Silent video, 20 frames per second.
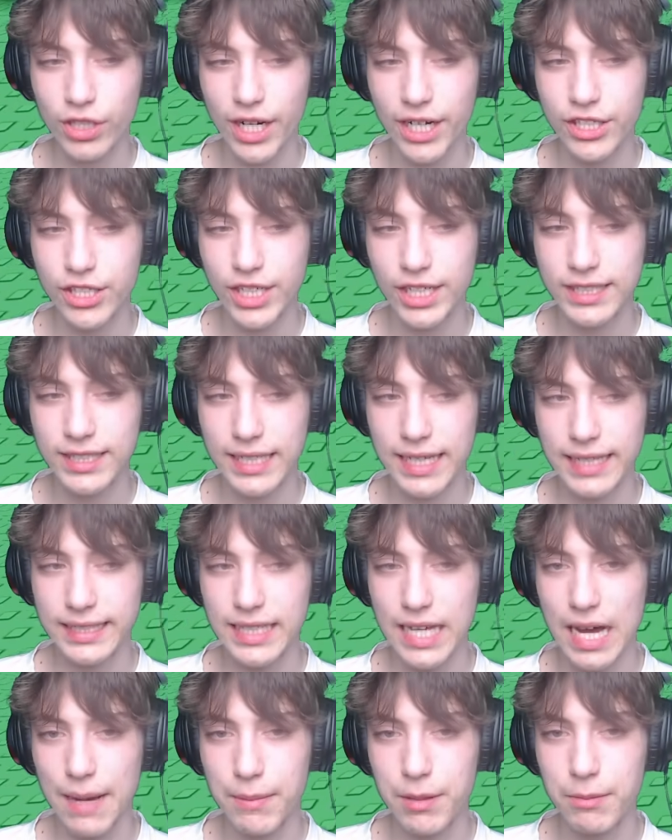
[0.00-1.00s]
RNG isn't letting
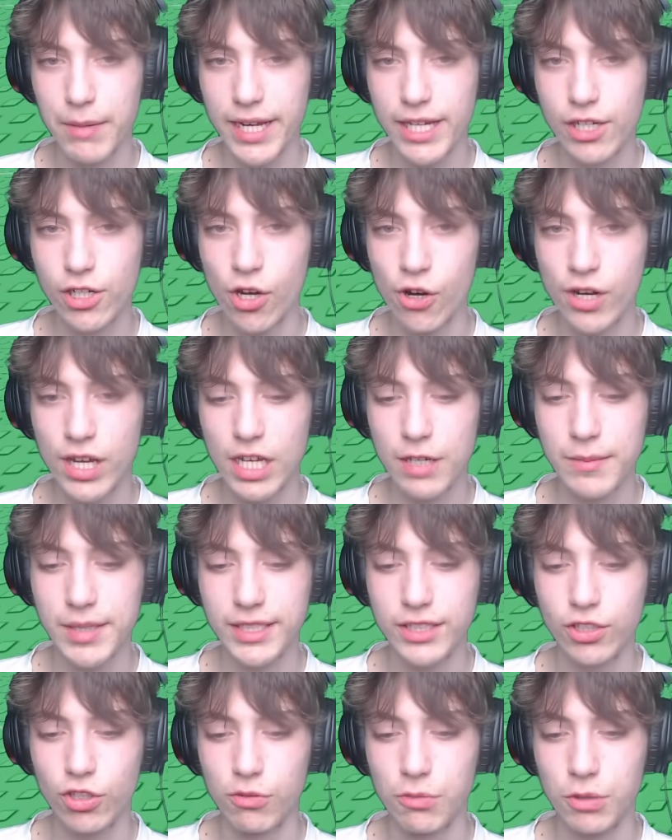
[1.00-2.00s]
that happen by cooking me so